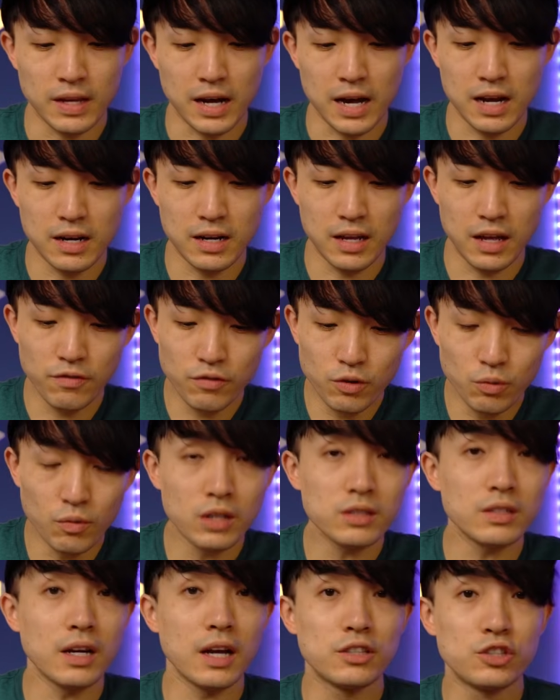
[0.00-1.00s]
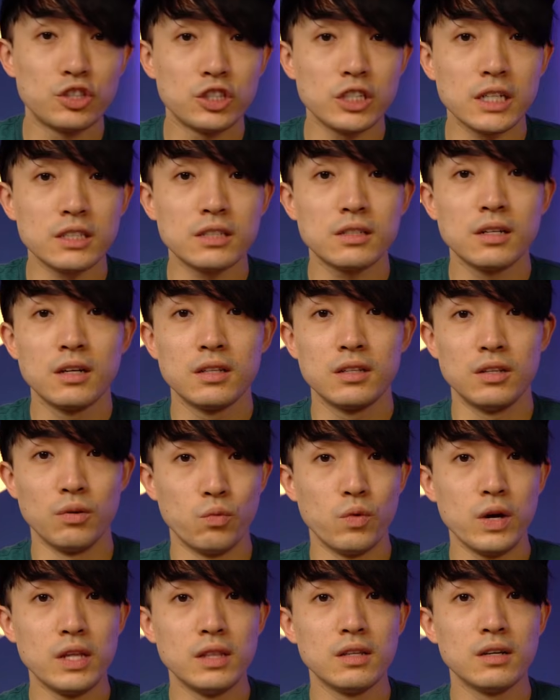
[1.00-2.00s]
And if you want to adjust the
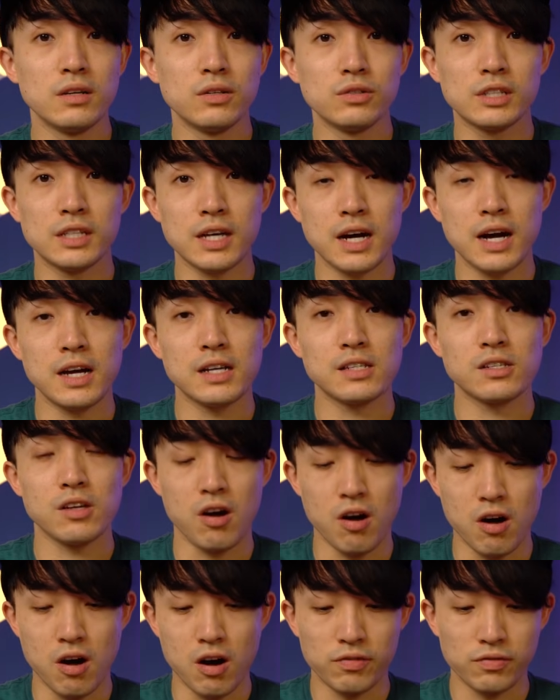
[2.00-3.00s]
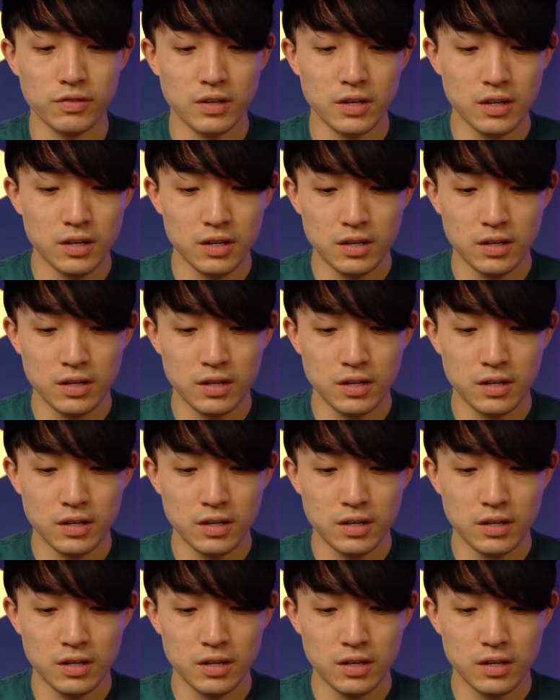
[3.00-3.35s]
window size of